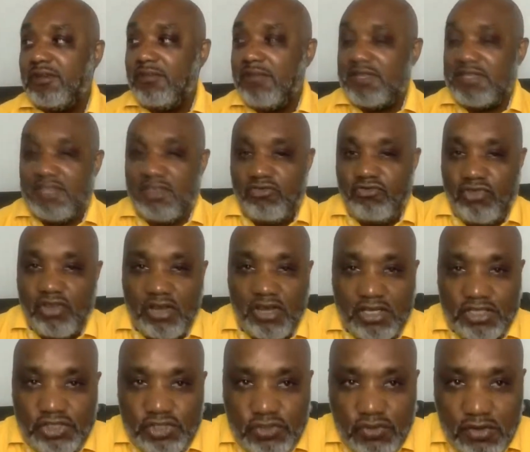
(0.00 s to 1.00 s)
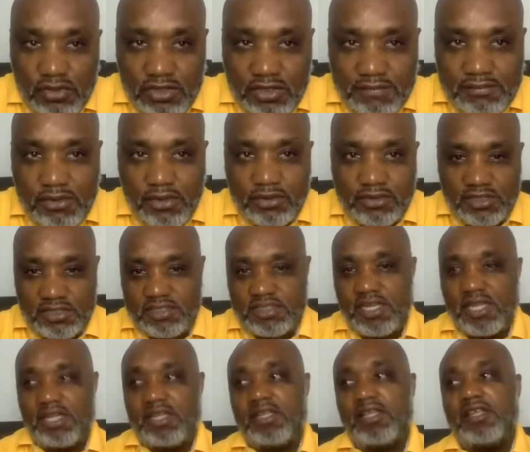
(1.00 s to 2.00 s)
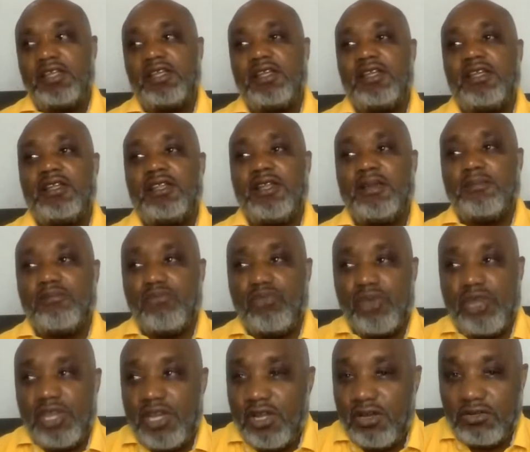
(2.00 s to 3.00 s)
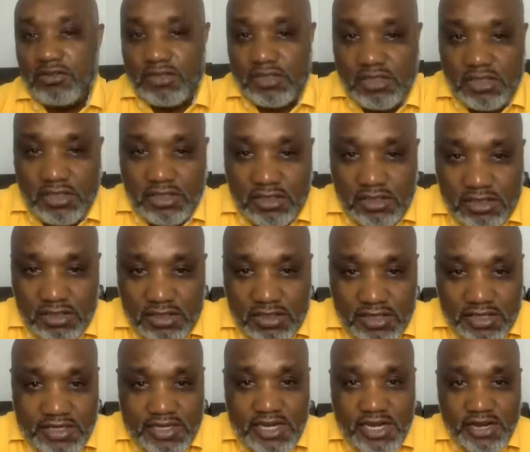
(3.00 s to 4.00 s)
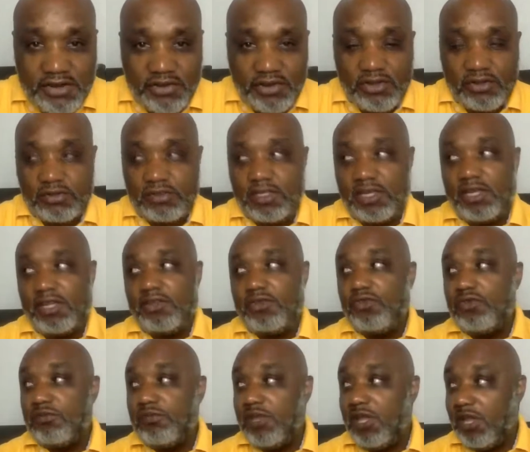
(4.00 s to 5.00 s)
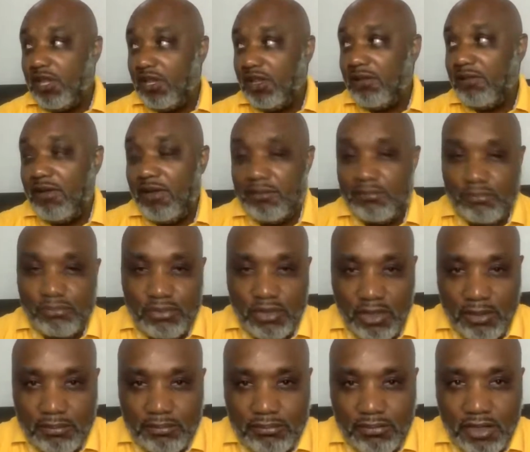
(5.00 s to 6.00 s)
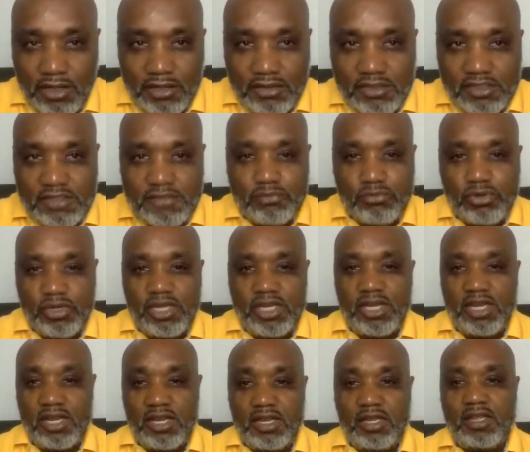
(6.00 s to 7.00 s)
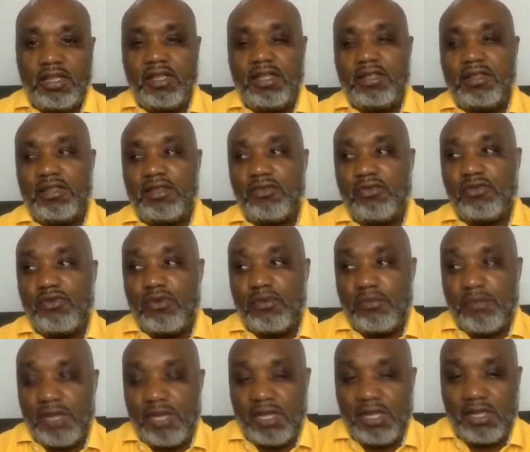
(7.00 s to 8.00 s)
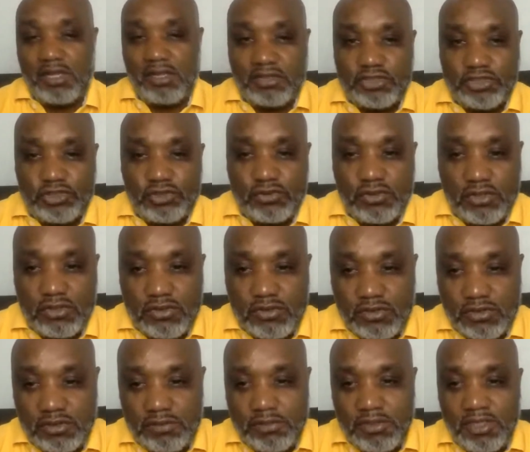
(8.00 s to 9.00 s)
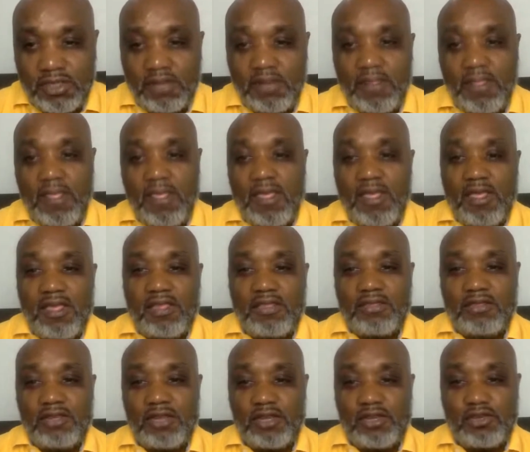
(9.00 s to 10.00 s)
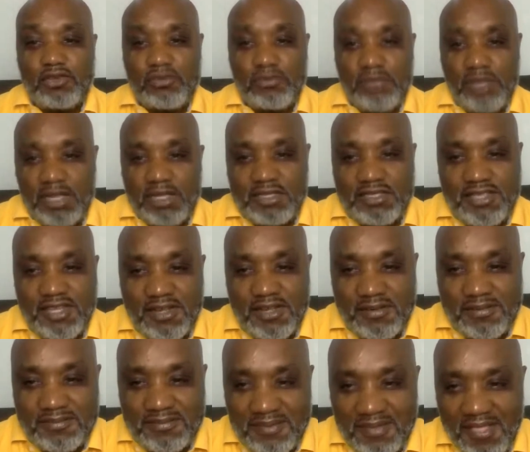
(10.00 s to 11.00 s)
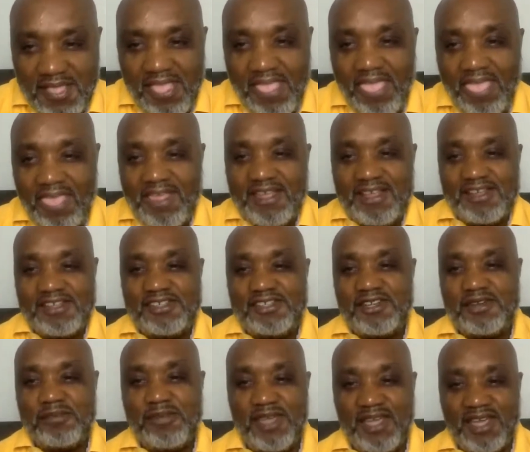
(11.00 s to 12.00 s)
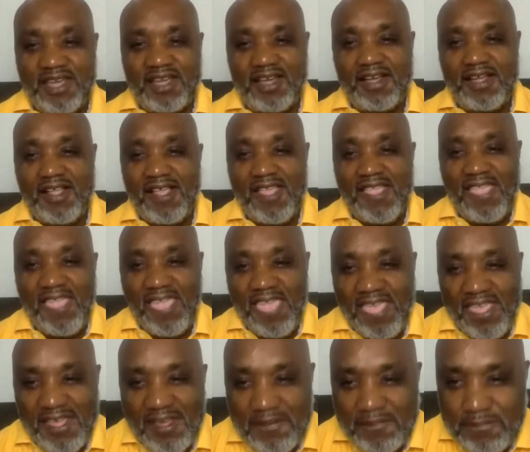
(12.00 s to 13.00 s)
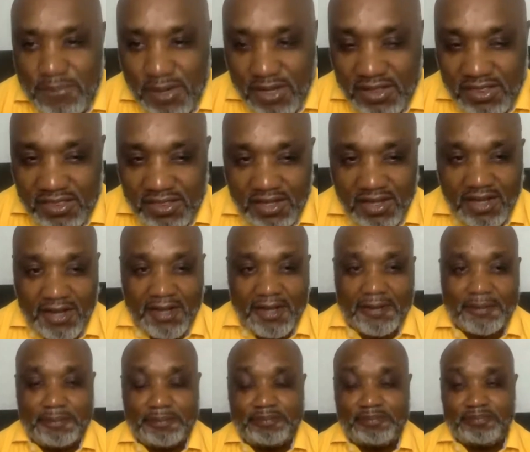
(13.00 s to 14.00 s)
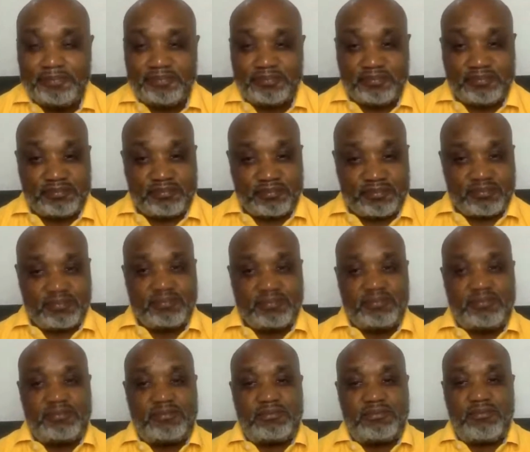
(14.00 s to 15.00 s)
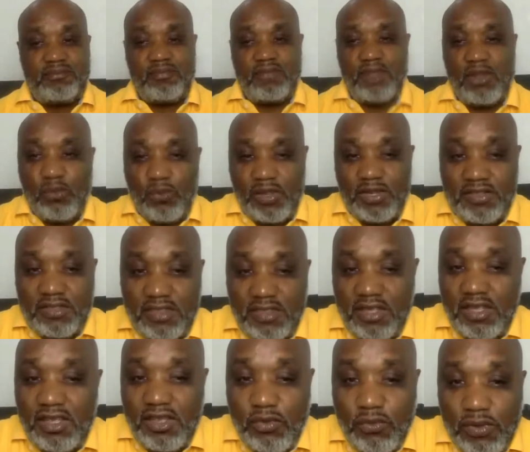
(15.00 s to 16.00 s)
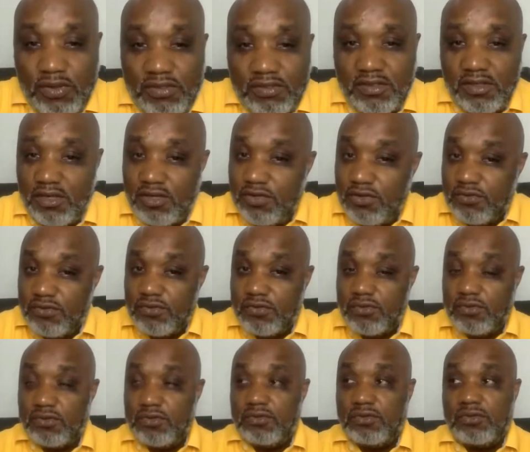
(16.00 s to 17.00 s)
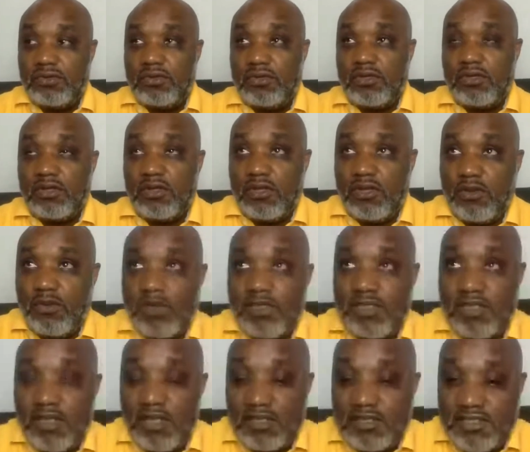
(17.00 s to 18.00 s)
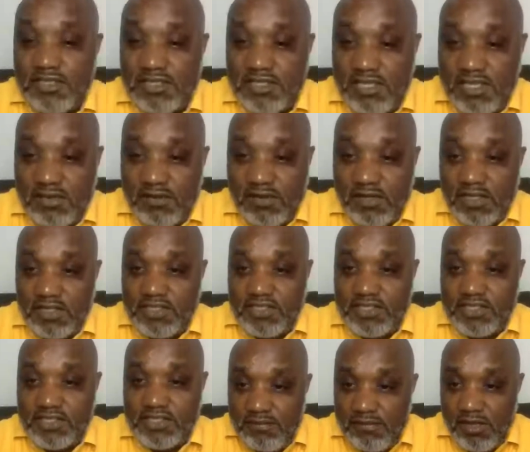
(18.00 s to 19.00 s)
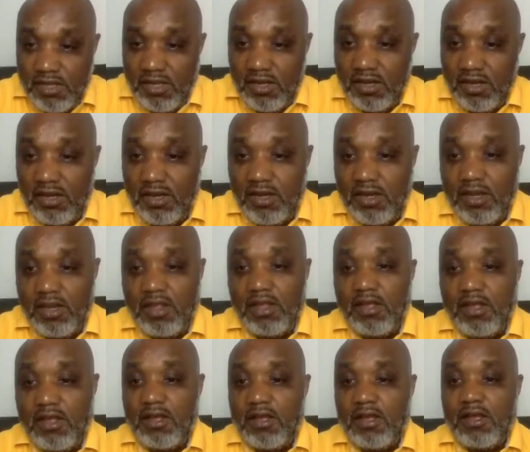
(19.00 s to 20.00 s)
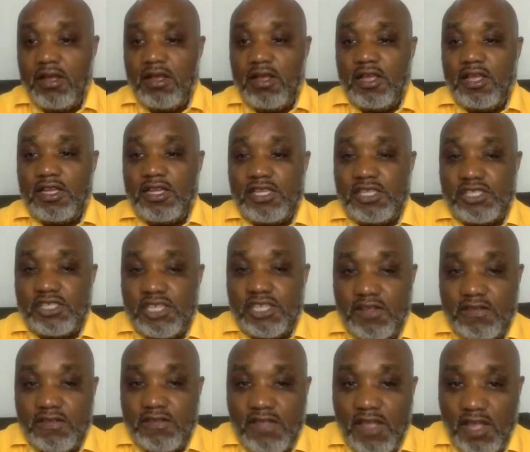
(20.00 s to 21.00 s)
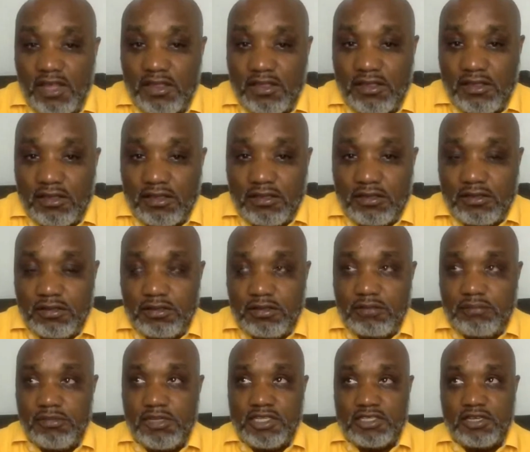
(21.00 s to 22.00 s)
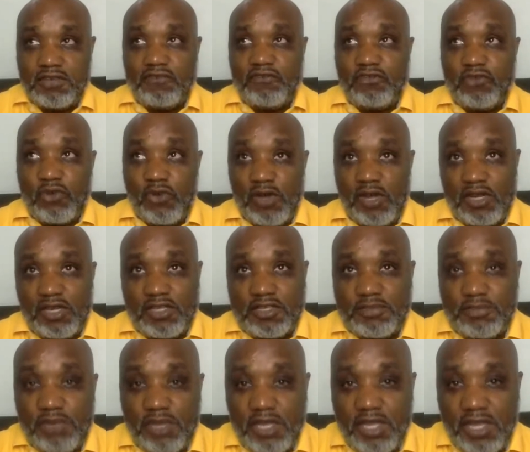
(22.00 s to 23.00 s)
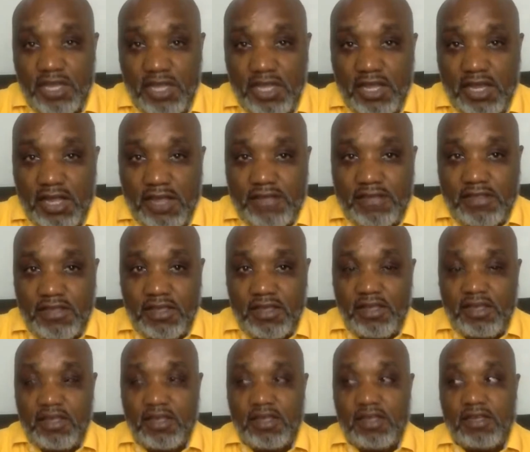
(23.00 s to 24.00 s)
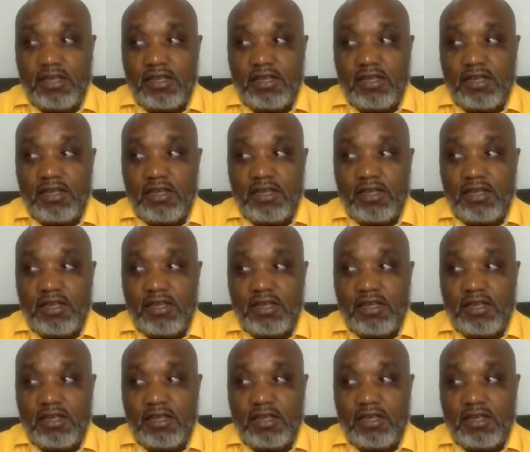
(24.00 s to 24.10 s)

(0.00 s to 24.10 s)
Mr. Farron joked about is that them breed out the, the, the dairy out of the Nubian them and, and, and just breeding the, the Roman and the Shogo thing to the Nubians them in Jamaica. But um, with the with the new with the sea, with the semen initiative that Minister Floyd is bringing in, I think